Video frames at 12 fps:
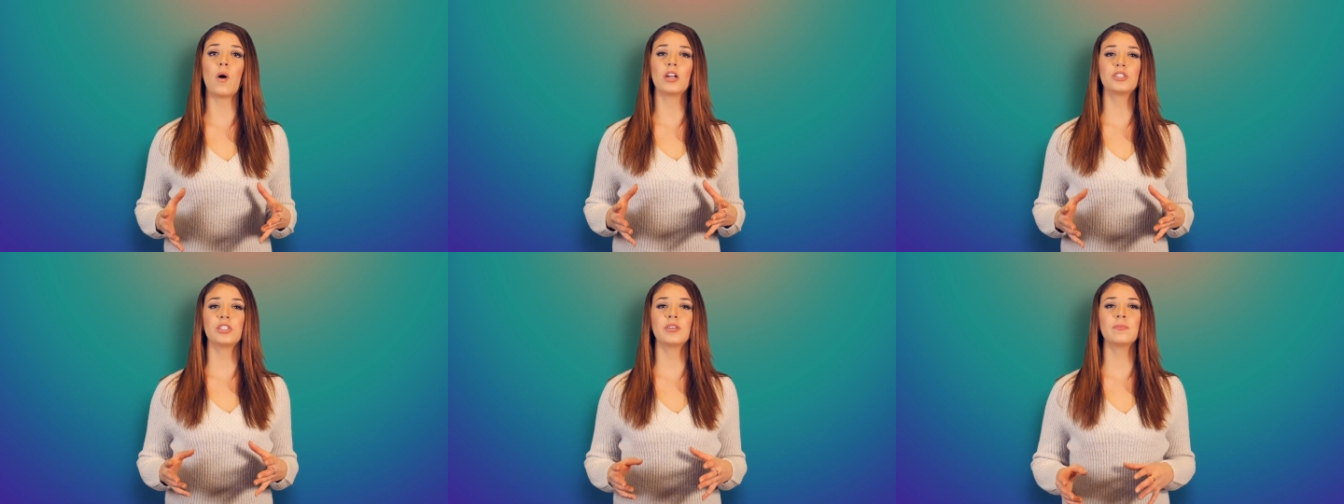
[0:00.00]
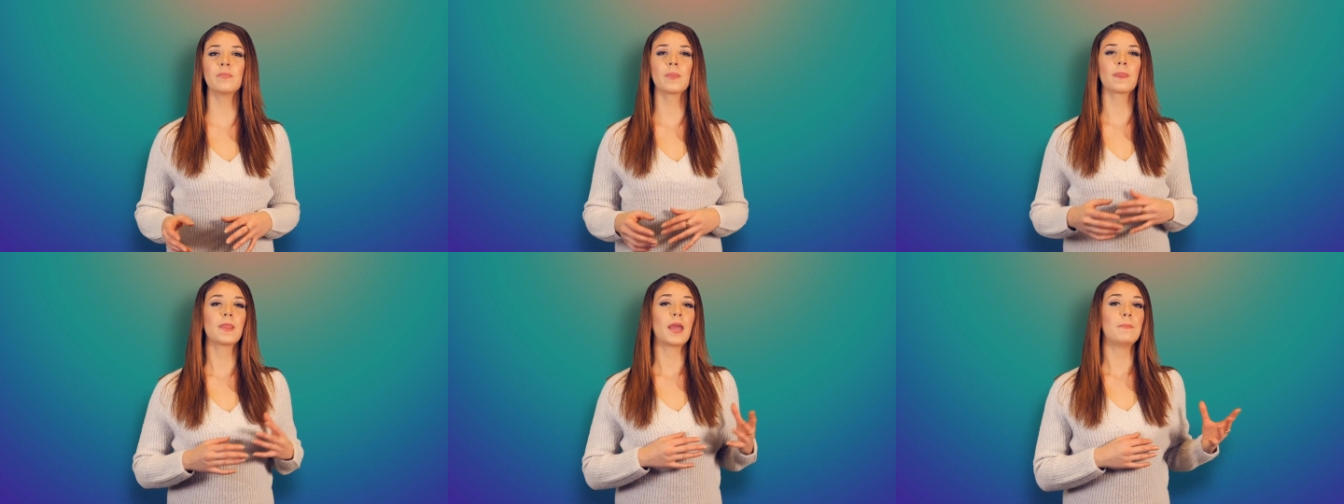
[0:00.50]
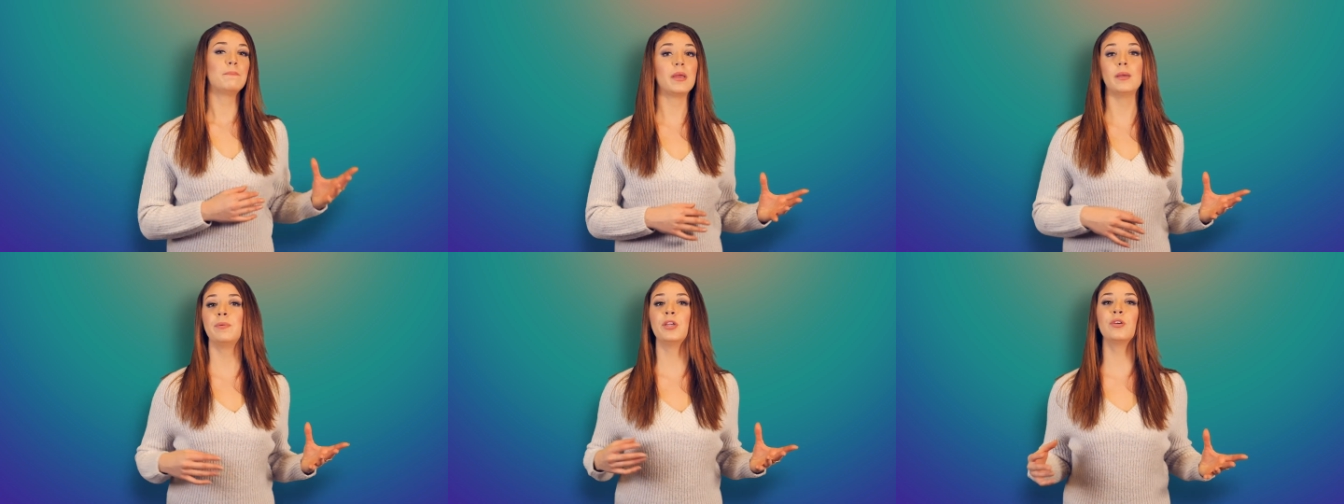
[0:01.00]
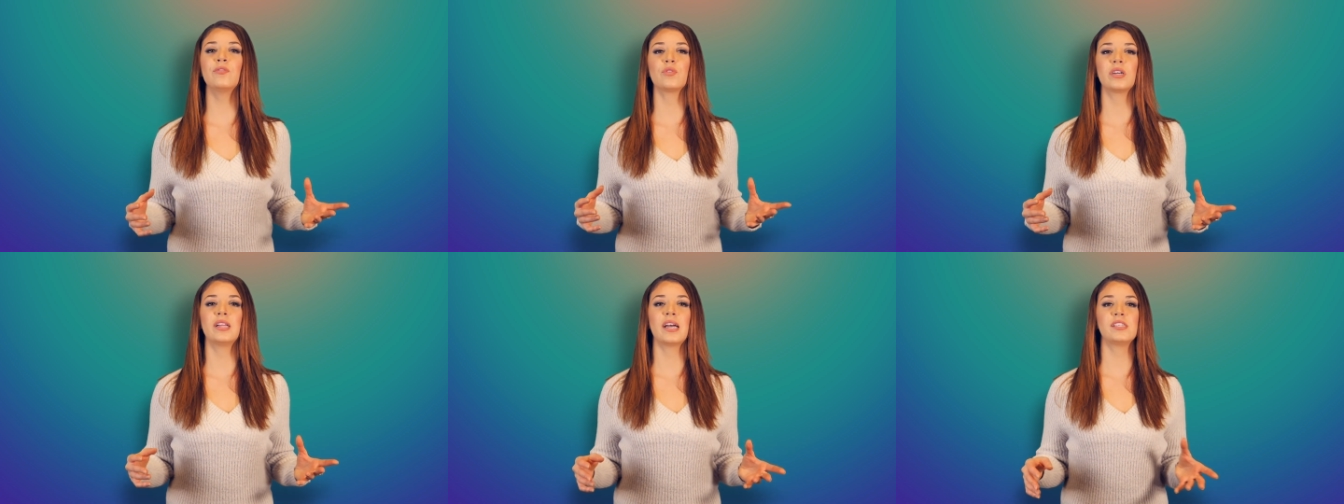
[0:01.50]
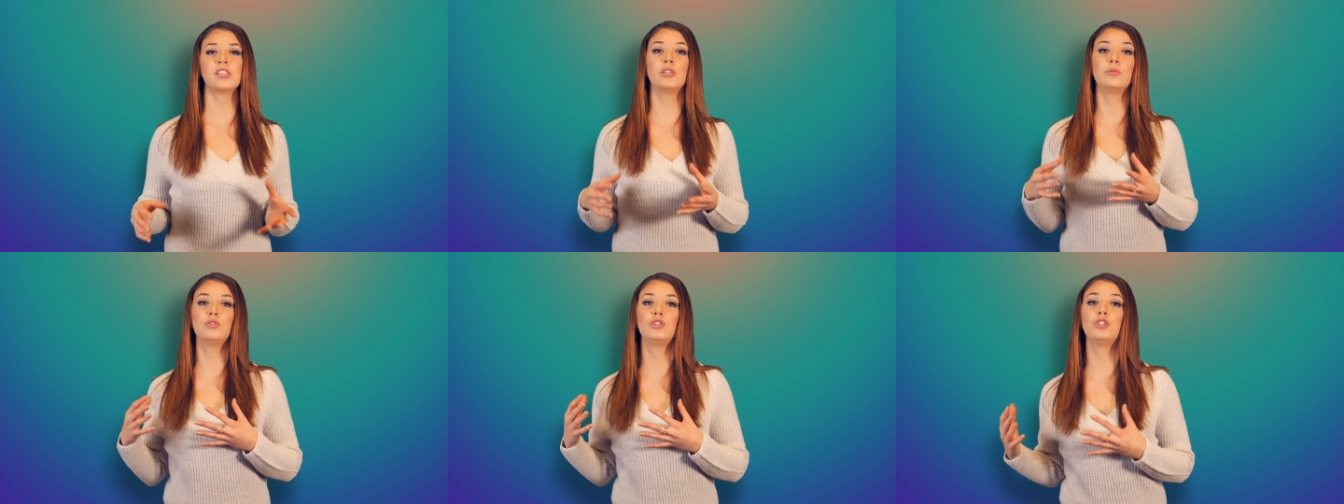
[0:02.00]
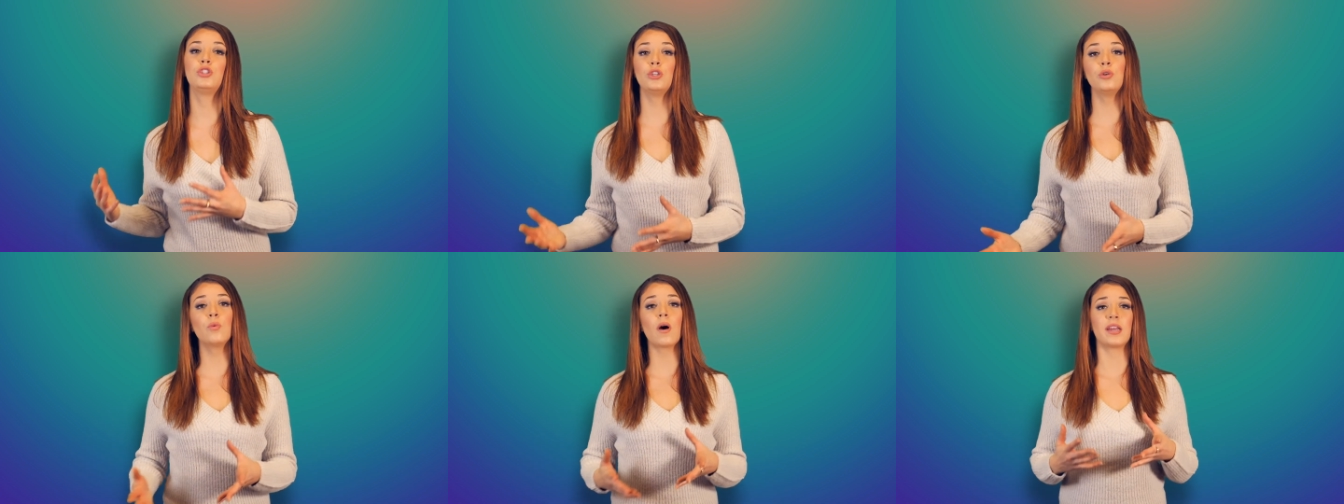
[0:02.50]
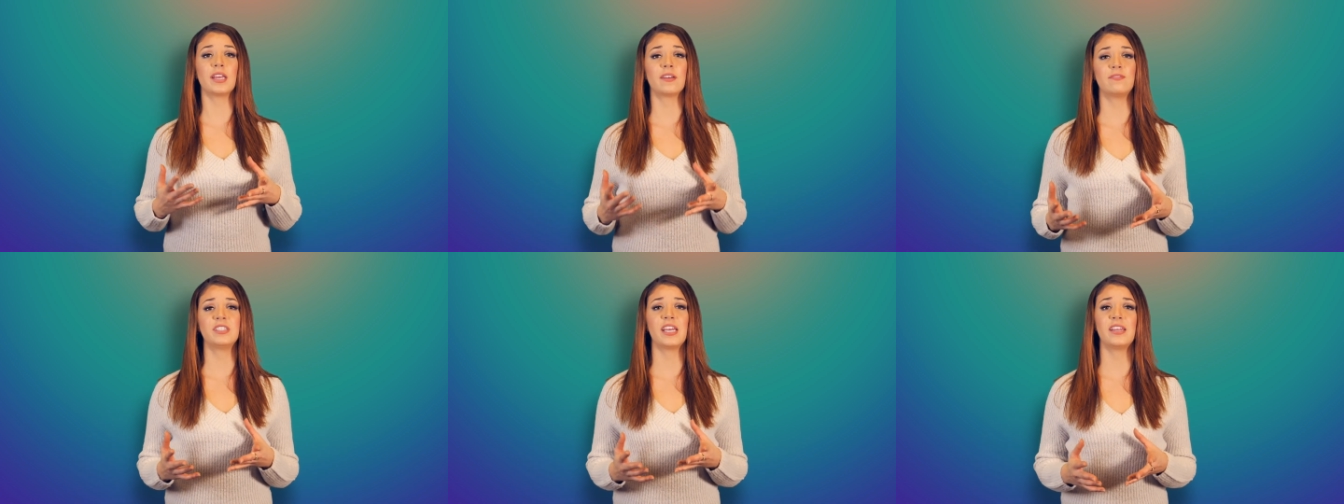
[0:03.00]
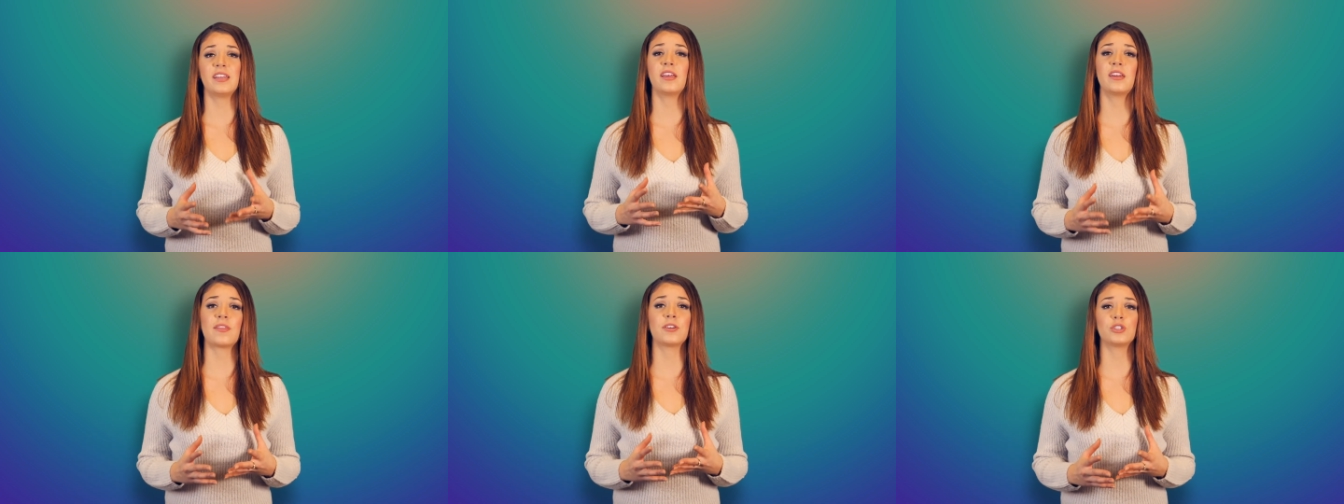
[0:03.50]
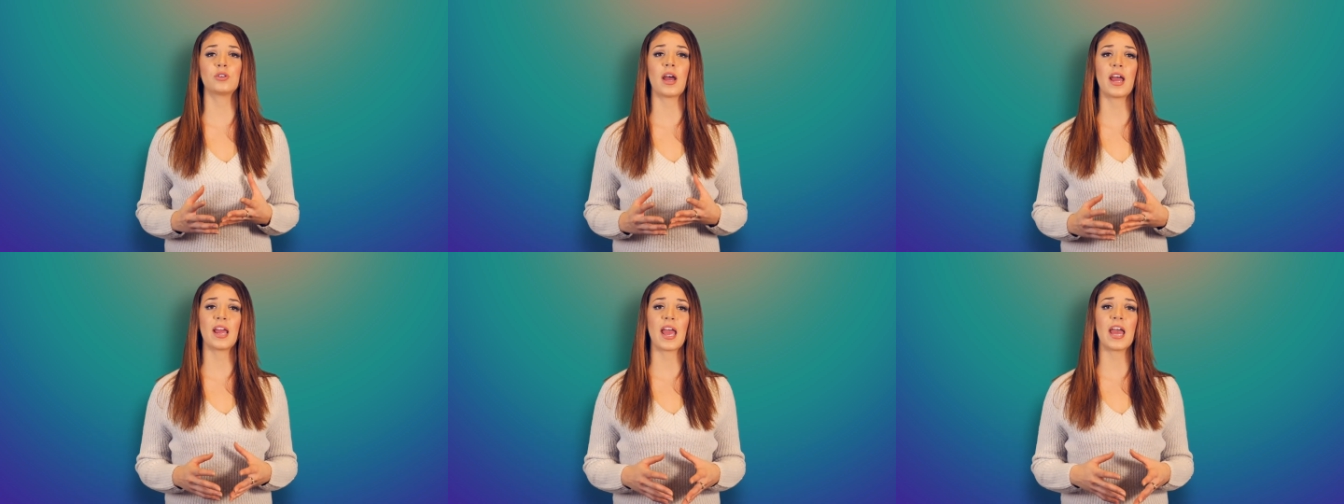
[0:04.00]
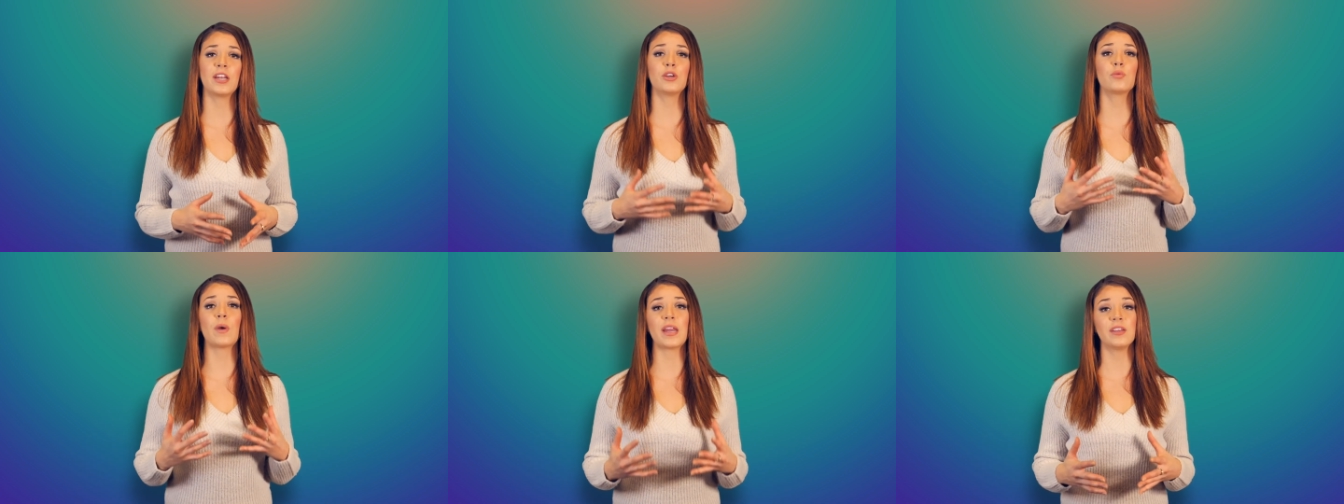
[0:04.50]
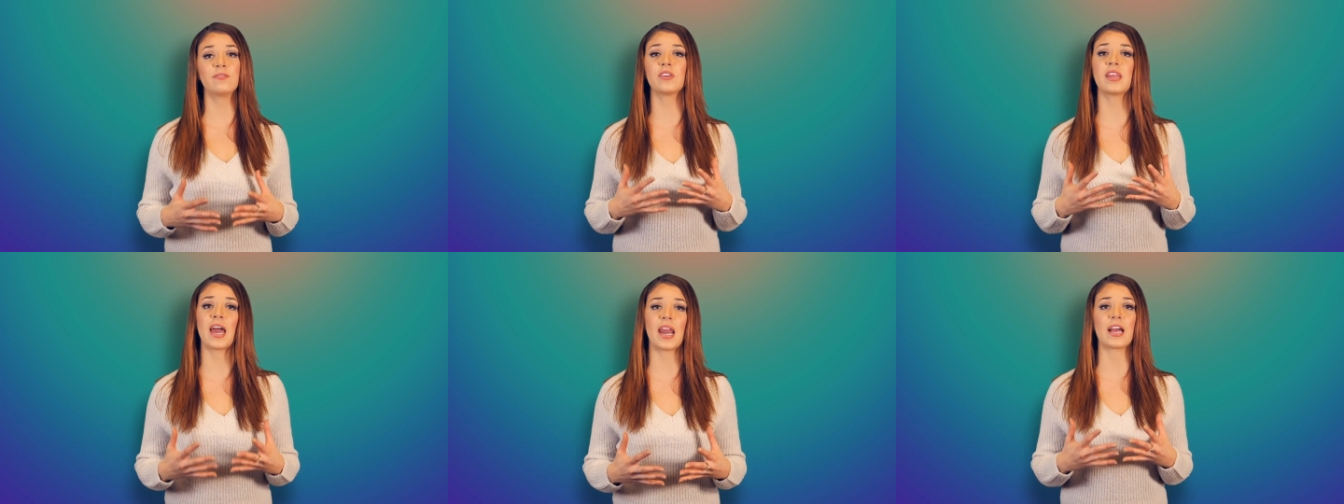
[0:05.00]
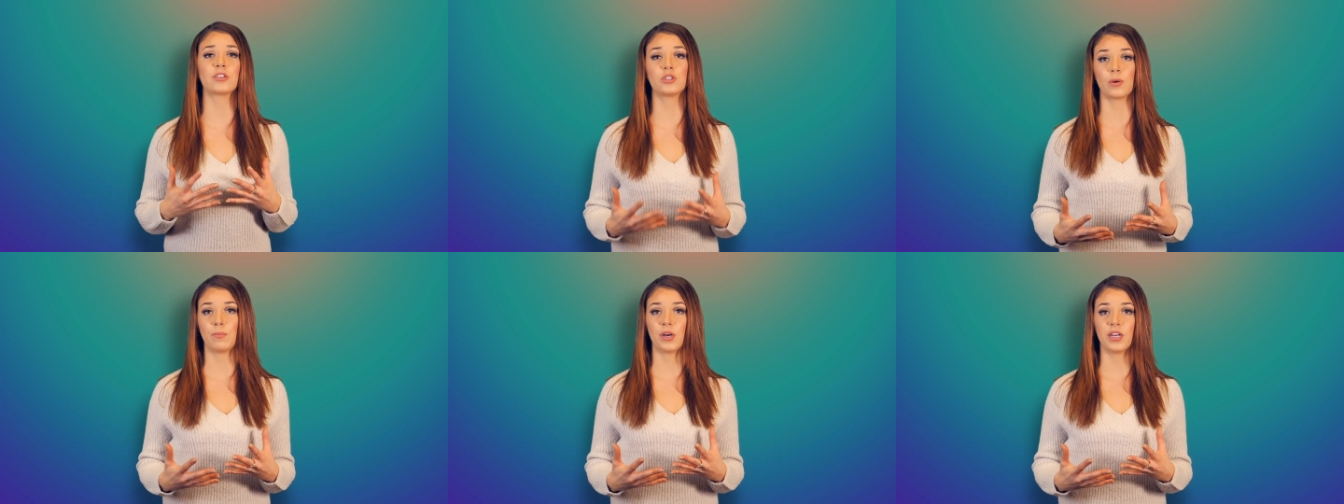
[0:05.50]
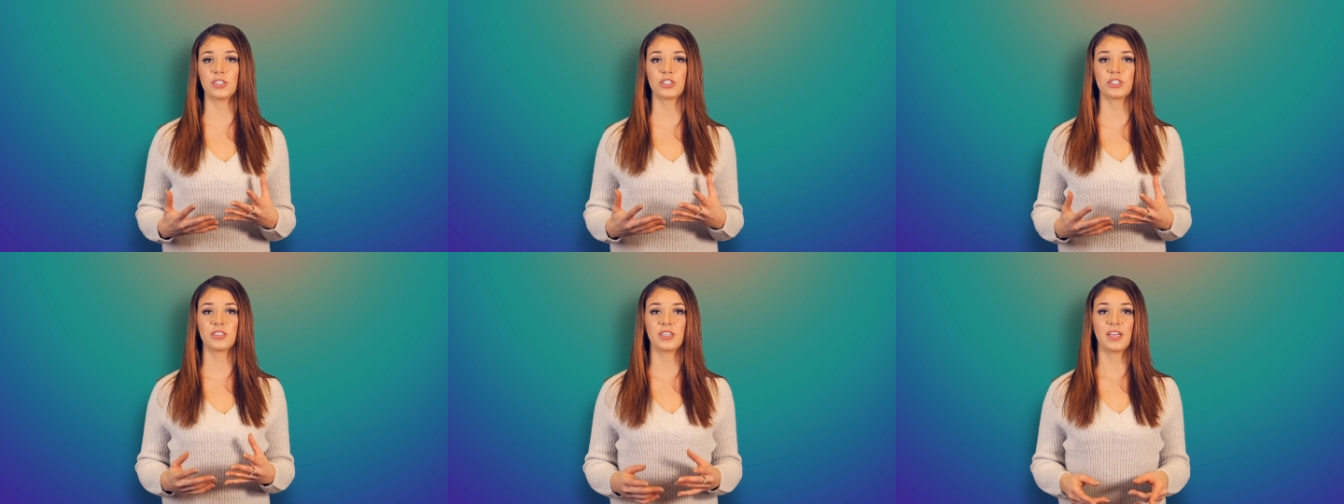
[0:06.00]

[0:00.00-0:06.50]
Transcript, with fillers: watching? Maybe you've realized you do want to give dating another try and you're ready for that extra push.